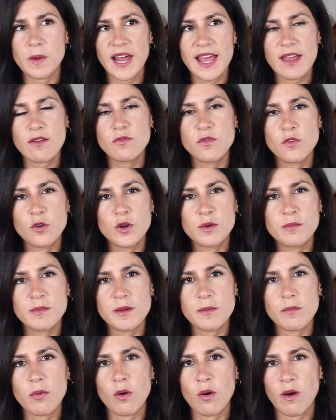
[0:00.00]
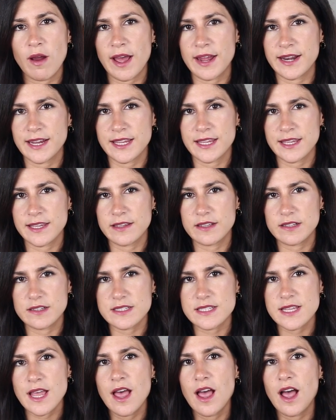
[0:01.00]
platform Prada
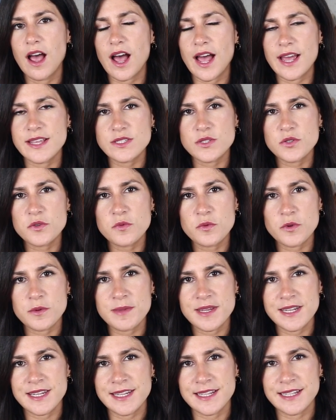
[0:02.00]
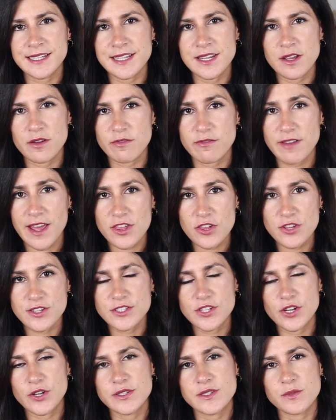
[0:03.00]
heels. I saw Rumi Neely of Fashion
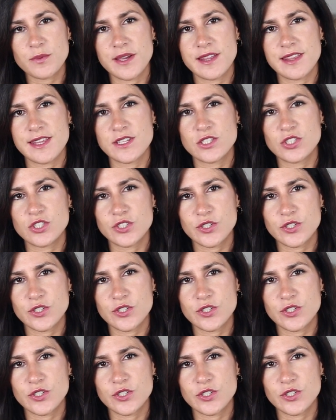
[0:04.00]
Toast wear these